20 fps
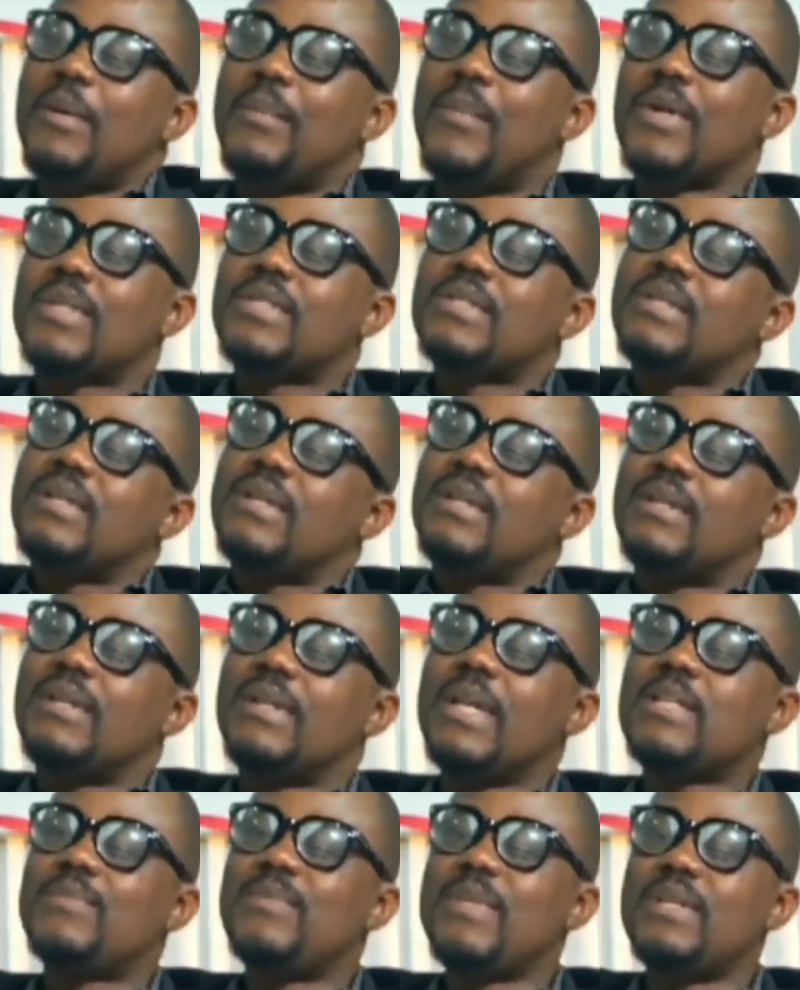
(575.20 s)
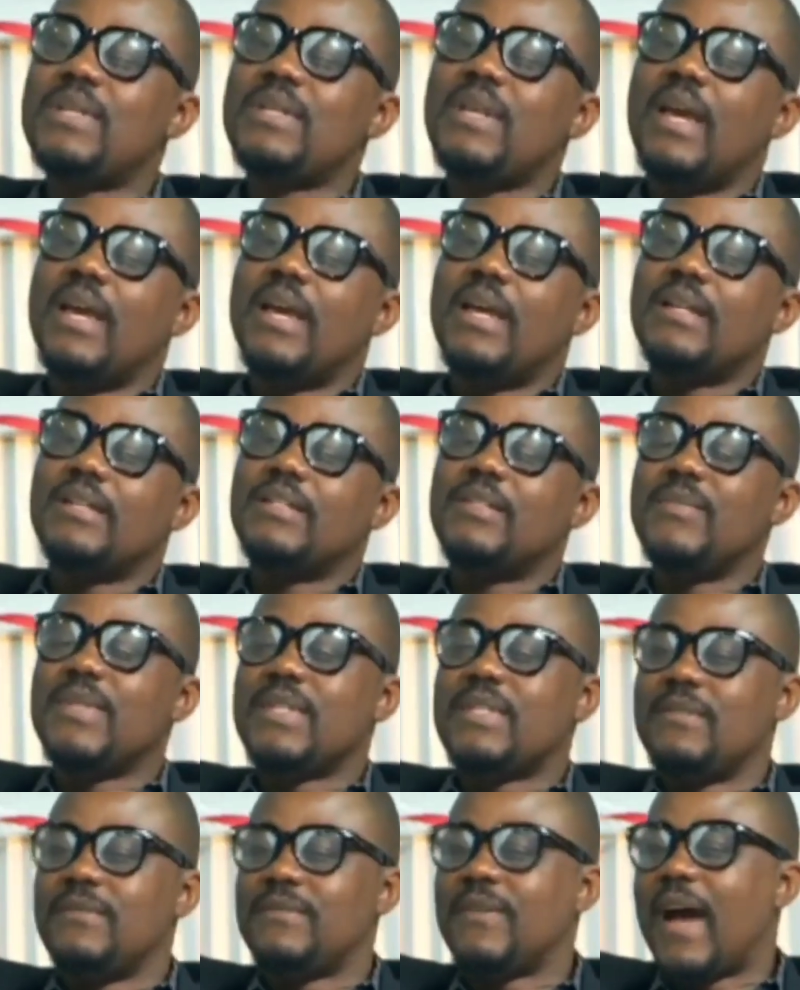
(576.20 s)
But let me
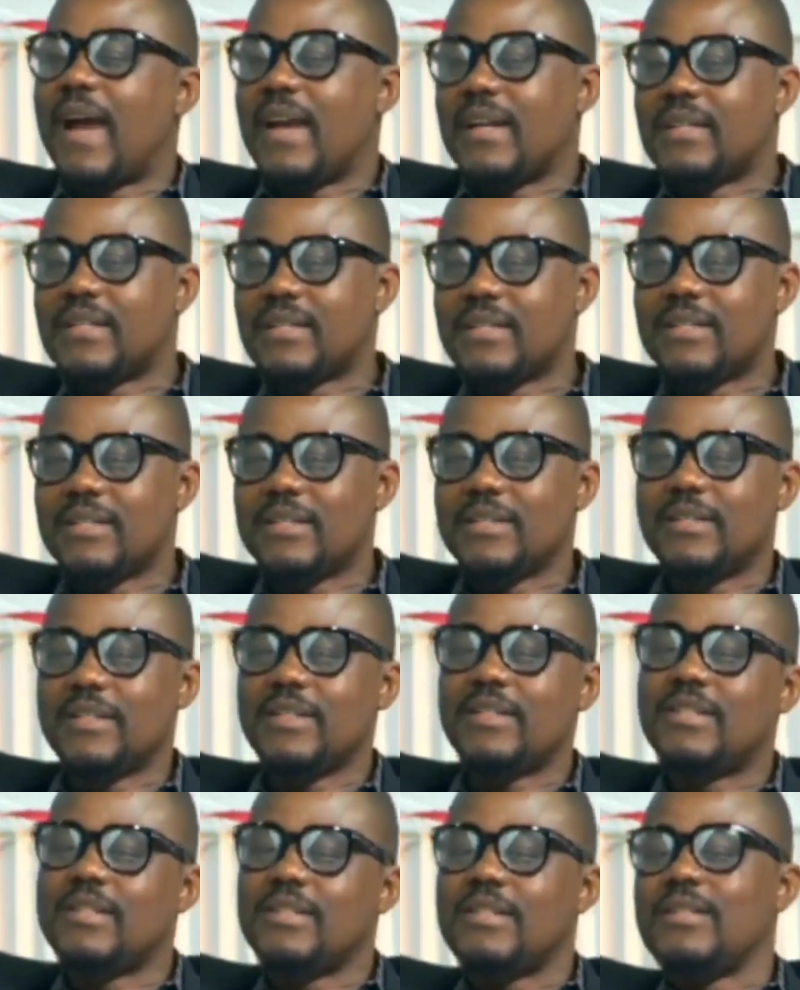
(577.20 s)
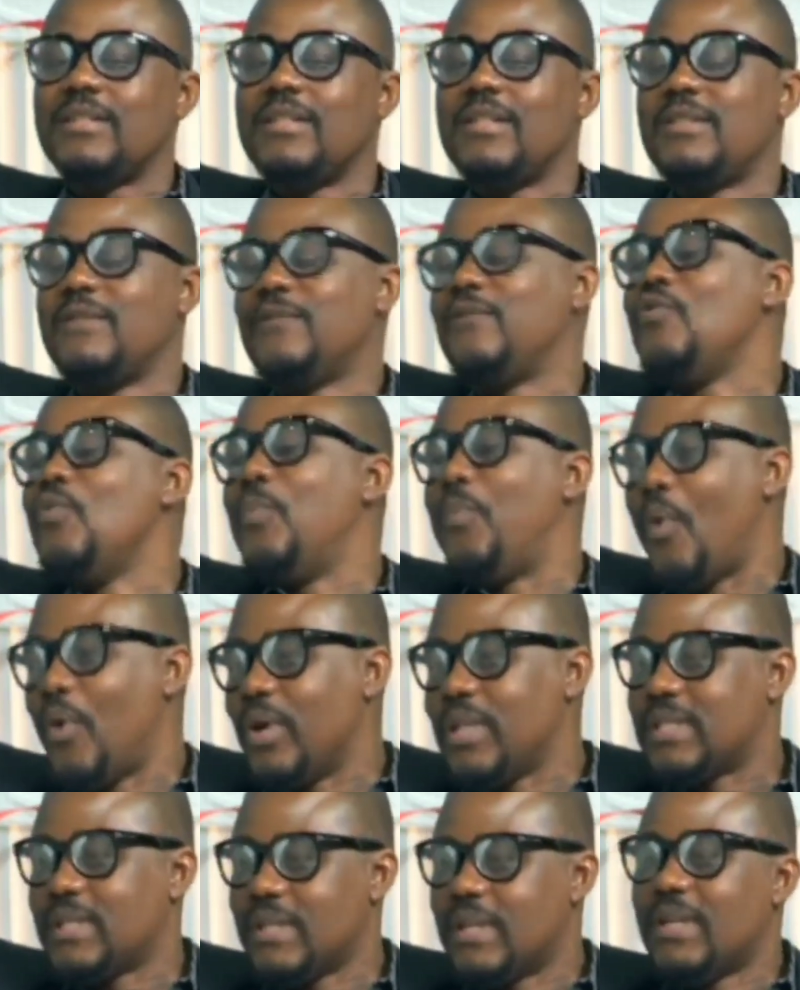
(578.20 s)
demystify this
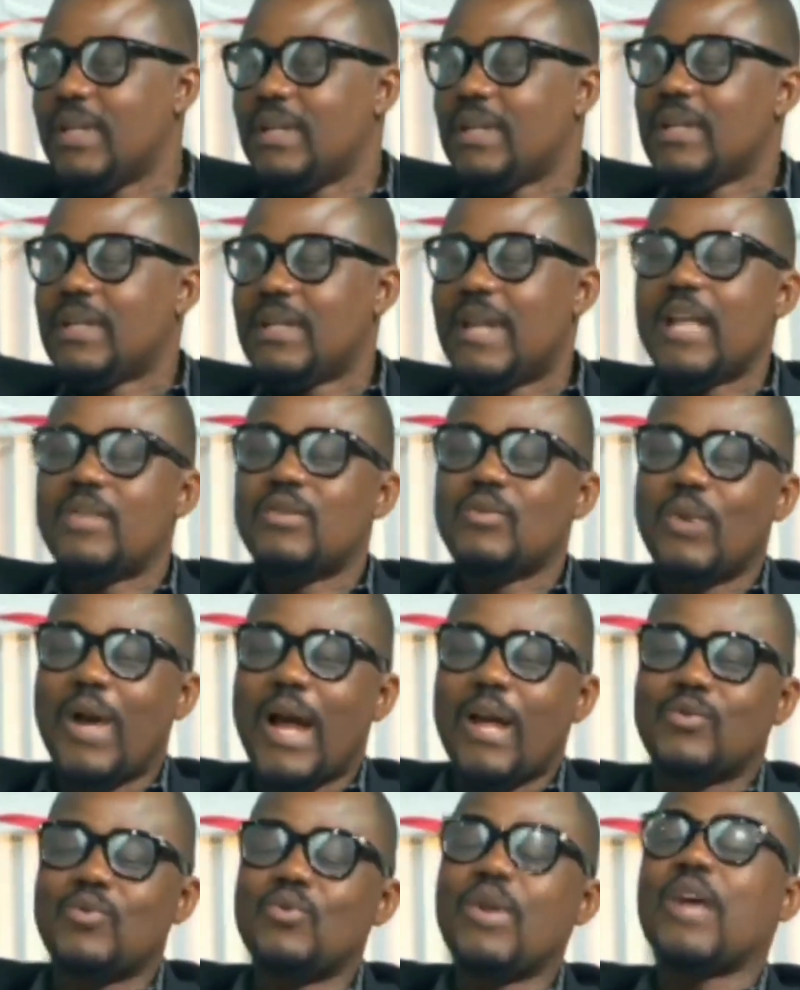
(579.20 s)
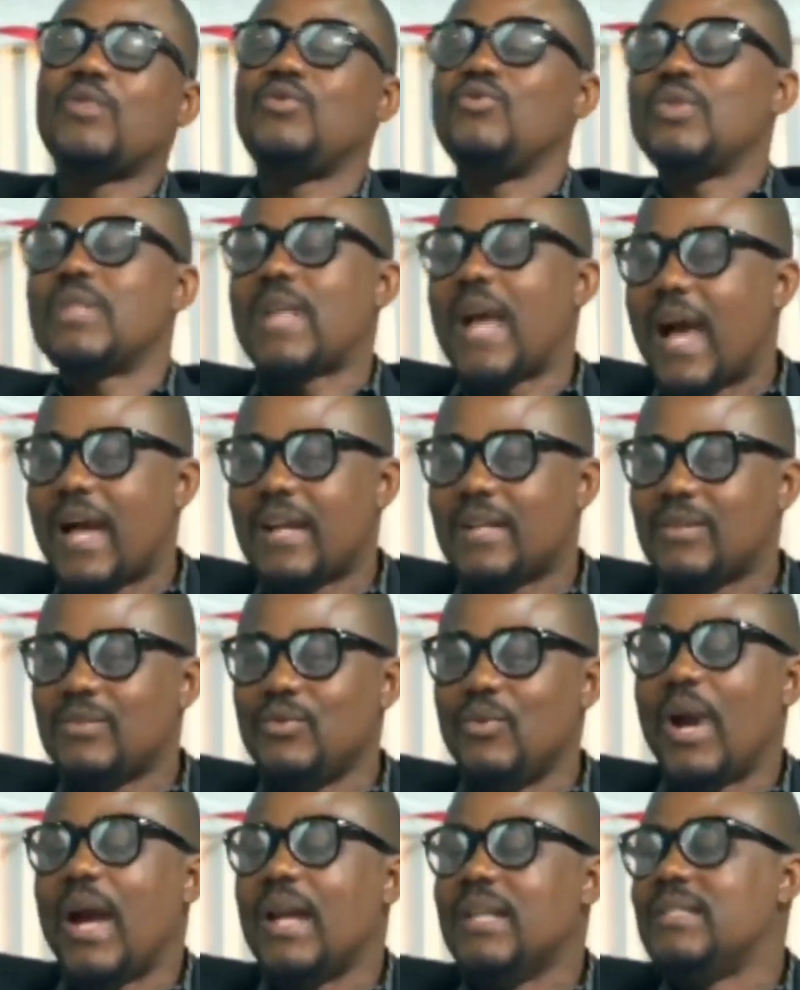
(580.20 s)
viewpoint that as soon as you scan,
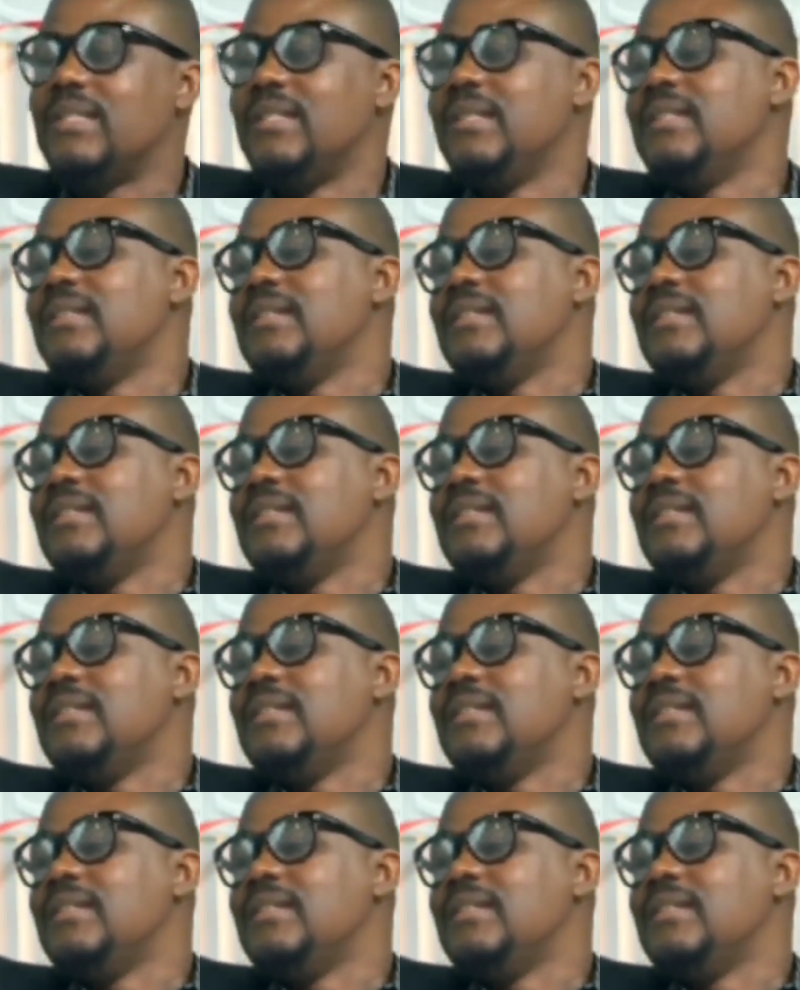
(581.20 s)
you can see